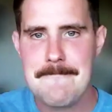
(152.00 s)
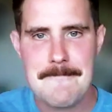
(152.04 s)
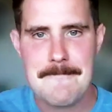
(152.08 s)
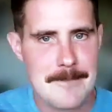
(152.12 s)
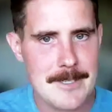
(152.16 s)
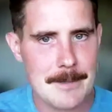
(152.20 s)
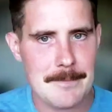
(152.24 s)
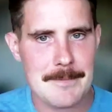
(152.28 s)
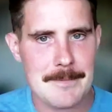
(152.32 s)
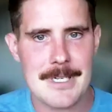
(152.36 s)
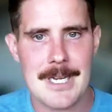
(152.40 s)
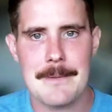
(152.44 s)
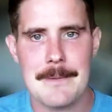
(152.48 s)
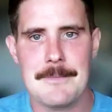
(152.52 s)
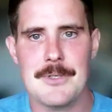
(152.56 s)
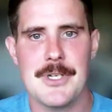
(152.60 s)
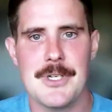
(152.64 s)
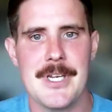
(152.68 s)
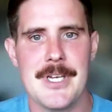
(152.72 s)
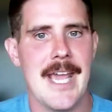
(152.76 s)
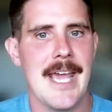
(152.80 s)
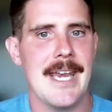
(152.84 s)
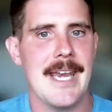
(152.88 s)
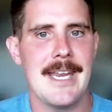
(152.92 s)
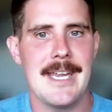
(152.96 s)
Sometimes
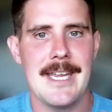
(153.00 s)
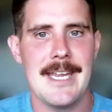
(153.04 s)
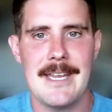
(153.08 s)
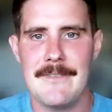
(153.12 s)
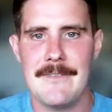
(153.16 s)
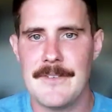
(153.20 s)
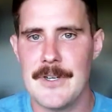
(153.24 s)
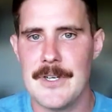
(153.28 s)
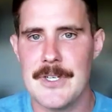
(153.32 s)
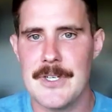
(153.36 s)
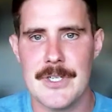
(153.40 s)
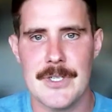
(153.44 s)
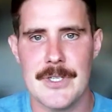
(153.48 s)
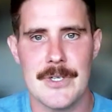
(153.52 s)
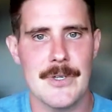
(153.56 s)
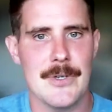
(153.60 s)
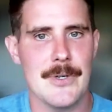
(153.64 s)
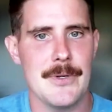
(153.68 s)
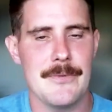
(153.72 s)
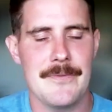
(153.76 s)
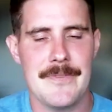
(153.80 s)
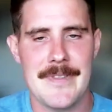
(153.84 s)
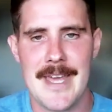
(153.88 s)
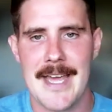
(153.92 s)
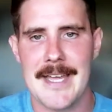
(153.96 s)
you get it. If you
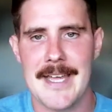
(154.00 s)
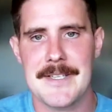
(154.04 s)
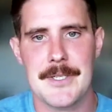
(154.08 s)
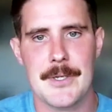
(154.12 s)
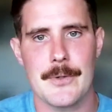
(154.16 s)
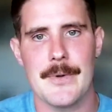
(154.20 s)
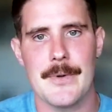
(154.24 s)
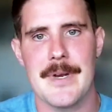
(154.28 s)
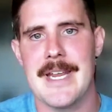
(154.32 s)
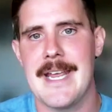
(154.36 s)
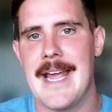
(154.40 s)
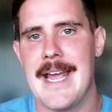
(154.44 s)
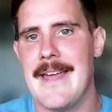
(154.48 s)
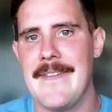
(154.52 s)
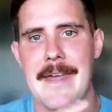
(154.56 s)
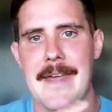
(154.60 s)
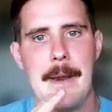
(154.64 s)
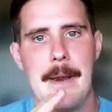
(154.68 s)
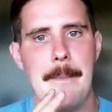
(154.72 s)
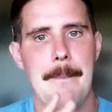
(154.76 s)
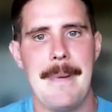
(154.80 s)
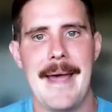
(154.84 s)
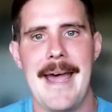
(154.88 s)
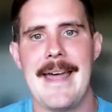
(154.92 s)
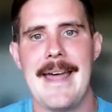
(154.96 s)
do, that's great. And
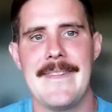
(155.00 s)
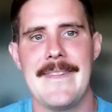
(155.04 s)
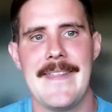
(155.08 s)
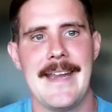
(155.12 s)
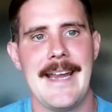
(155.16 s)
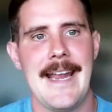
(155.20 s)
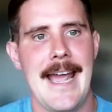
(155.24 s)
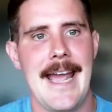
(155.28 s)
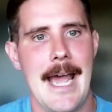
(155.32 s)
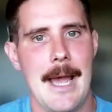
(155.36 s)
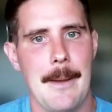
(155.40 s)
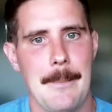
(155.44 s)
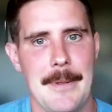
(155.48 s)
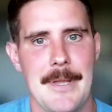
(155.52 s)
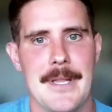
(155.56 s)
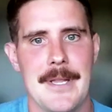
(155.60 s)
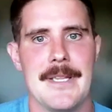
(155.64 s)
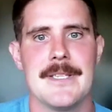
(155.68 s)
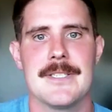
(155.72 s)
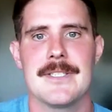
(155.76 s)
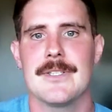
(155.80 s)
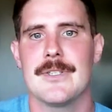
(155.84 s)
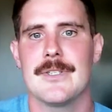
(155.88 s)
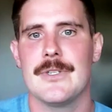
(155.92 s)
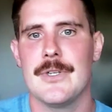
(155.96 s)
then a bad thing
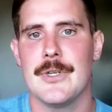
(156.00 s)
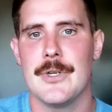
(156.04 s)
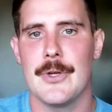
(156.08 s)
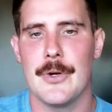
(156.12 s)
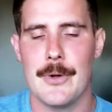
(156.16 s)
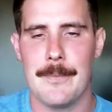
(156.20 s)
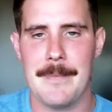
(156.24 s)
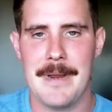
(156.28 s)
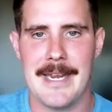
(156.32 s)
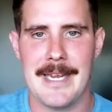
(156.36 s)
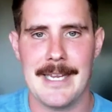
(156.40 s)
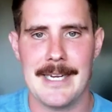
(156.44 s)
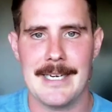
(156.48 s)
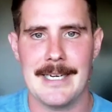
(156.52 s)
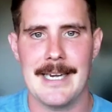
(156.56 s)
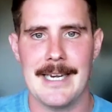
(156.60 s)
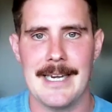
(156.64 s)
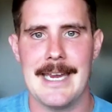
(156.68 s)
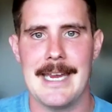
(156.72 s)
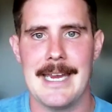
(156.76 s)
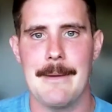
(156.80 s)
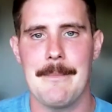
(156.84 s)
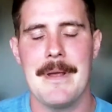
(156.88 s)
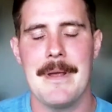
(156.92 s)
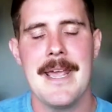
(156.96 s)
happens. You go to make a
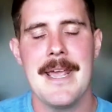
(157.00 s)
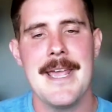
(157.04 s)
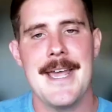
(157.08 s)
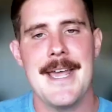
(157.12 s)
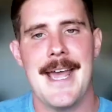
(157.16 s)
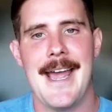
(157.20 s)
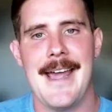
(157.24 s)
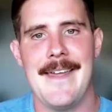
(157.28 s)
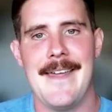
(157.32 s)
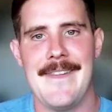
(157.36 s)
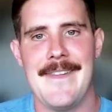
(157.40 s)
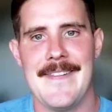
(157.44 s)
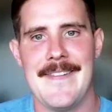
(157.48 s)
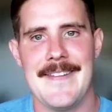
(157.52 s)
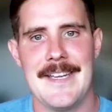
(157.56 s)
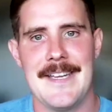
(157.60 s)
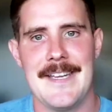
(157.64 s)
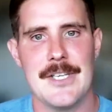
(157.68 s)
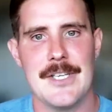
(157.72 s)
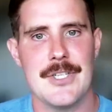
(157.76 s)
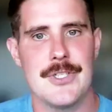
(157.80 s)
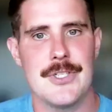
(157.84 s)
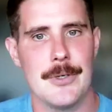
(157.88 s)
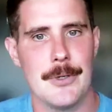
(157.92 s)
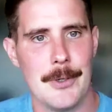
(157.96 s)
claim, and then the
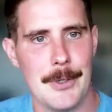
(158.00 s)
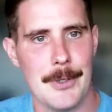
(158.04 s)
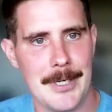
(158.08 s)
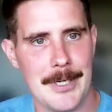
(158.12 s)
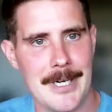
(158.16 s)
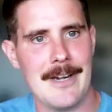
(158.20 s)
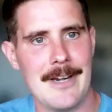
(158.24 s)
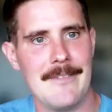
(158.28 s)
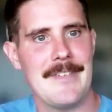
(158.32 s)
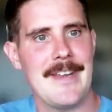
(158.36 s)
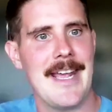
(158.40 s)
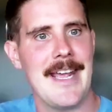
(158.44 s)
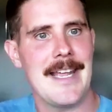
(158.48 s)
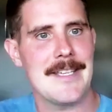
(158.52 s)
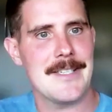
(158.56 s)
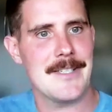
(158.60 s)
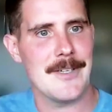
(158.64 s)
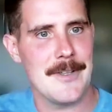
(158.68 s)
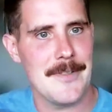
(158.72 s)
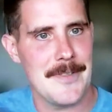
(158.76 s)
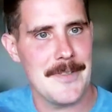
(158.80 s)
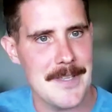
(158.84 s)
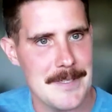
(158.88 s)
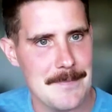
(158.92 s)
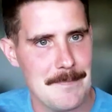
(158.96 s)
insurer kind of gets
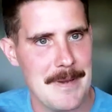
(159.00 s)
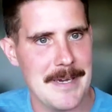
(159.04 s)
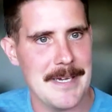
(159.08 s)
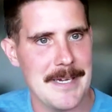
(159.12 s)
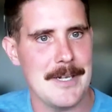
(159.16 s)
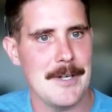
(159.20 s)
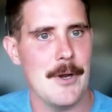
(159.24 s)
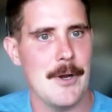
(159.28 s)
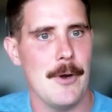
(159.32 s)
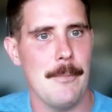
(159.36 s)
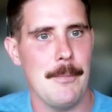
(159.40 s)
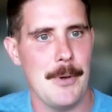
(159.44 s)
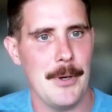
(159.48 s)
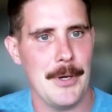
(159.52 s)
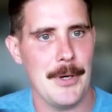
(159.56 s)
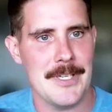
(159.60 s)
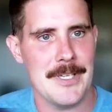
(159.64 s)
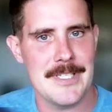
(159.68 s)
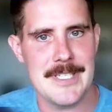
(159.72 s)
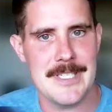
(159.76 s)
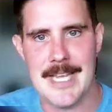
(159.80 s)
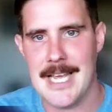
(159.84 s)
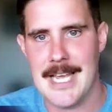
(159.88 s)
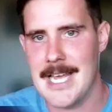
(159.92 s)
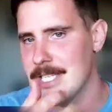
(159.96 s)
out this big notebook
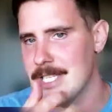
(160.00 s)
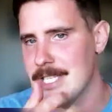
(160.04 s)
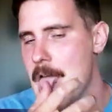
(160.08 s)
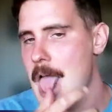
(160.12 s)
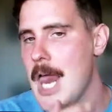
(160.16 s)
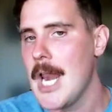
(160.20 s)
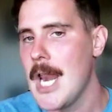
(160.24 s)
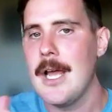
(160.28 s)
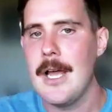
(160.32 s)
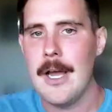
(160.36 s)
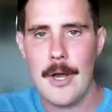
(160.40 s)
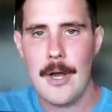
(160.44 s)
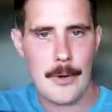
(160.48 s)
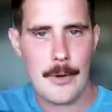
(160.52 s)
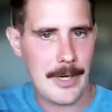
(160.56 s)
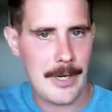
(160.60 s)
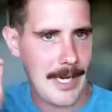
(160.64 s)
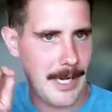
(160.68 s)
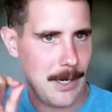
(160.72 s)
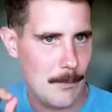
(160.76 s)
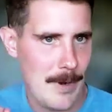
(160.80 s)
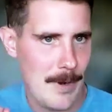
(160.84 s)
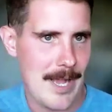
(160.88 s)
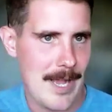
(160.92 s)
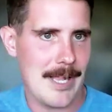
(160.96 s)
and says,
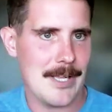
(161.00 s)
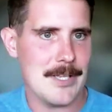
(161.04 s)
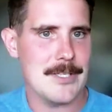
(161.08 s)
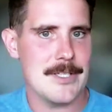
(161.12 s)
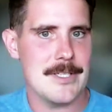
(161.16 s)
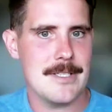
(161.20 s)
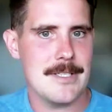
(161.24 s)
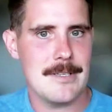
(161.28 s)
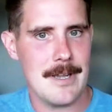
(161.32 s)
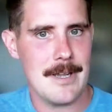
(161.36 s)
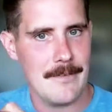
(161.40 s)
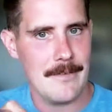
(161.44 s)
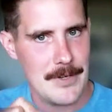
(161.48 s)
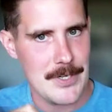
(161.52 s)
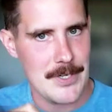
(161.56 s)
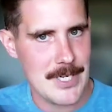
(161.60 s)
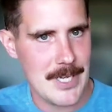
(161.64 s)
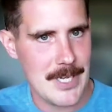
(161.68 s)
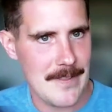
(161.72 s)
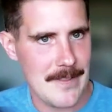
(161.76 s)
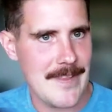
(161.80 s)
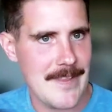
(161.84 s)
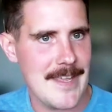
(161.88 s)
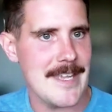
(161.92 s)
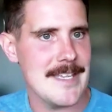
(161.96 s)
okay, well, have you
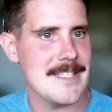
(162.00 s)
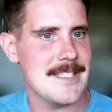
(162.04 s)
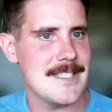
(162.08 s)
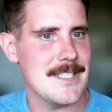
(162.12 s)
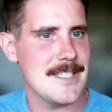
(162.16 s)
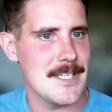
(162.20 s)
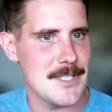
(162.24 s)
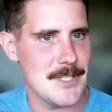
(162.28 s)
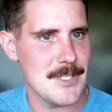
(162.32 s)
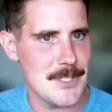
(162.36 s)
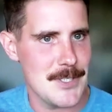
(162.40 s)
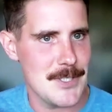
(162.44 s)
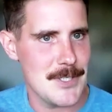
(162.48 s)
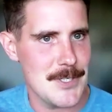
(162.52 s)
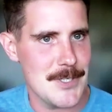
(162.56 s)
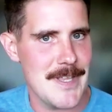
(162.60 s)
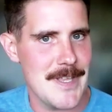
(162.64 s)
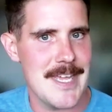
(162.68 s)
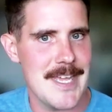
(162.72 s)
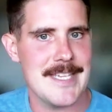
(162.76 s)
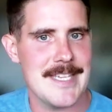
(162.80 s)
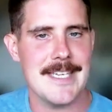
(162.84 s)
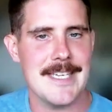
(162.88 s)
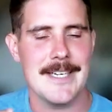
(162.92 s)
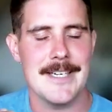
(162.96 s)
done this? Did you do
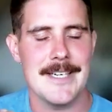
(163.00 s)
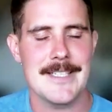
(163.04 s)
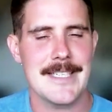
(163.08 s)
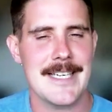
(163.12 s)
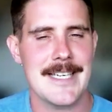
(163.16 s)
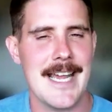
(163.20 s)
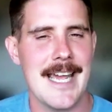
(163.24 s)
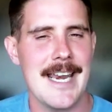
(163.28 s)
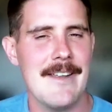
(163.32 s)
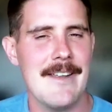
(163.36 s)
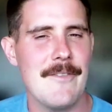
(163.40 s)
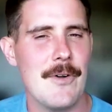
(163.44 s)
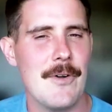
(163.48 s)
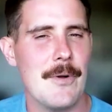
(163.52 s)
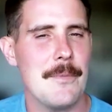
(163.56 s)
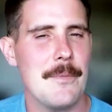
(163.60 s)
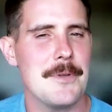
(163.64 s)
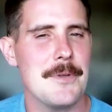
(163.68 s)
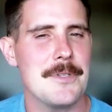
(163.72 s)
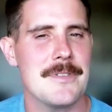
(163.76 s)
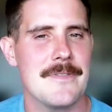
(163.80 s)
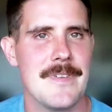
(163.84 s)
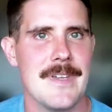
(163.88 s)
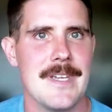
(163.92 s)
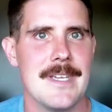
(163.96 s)
this? And it's kind of
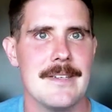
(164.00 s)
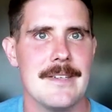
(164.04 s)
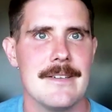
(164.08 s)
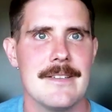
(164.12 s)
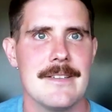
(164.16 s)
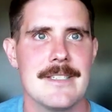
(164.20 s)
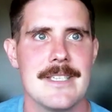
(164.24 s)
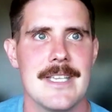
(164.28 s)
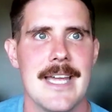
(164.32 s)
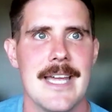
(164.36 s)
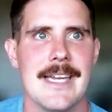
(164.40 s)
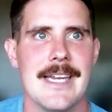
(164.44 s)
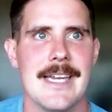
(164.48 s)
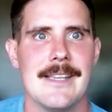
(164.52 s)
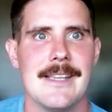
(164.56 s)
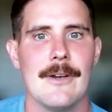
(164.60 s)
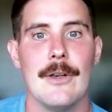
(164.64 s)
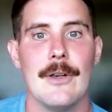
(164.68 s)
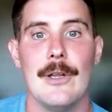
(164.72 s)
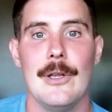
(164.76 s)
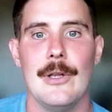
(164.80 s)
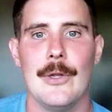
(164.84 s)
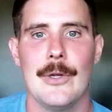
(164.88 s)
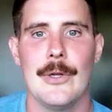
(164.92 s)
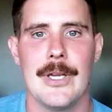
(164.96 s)
almost feels like
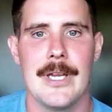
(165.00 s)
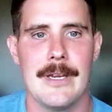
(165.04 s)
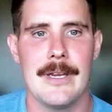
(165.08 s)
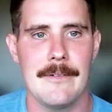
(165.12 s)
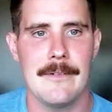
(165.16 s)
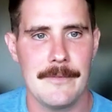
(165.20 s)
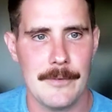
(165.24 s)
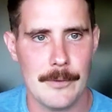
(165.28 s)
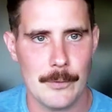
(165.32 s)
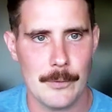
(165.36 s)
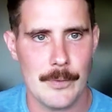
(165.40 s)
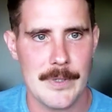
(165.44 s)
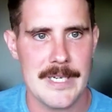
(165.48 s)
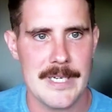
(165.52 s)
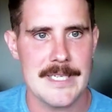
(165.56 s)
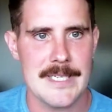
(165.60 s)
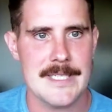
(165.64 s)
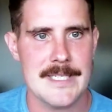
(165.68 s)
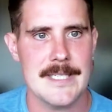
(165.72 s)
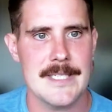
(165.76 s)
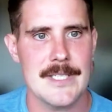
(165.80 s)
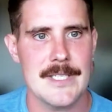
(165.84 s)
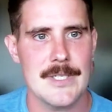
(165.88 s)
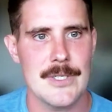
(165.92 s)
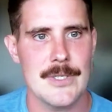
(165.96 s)
they're looking for
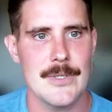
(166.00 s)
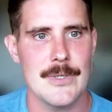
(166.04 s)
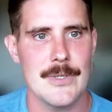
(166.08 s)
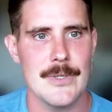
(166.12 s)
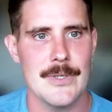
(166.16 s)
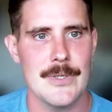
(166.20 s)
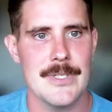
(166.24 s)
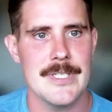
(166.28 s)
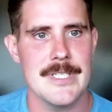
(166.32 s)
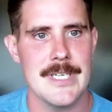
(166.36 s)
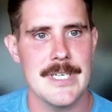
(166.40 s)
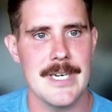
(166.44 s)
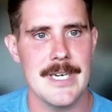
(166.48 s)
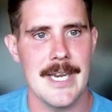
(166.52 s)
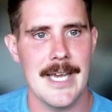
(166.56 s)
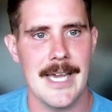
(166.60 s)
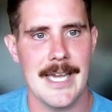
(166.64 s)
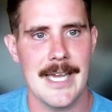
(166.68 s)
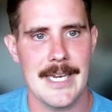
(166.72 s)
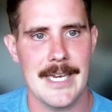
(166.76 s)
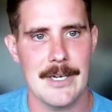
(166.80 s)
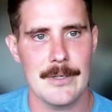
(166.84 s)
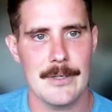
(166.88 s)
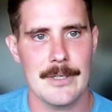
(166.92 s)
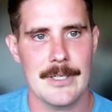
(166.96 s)
reasons to
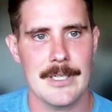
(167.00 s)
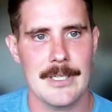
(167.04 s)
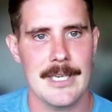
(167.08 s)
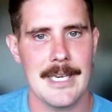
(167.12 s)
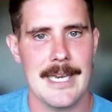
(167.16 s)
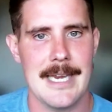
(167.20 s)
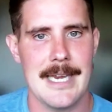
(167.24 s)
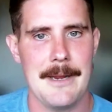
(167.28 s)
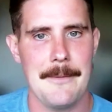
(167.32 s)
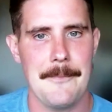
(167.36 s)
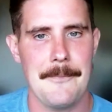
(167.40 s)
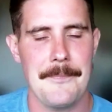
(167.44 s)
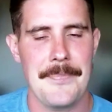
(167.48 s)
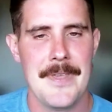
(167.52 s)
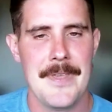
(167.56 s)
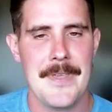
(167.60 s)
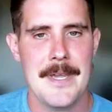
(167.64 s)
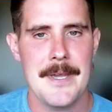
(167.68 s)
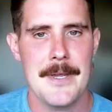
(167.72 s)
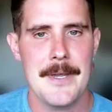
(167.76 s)
deny your claim.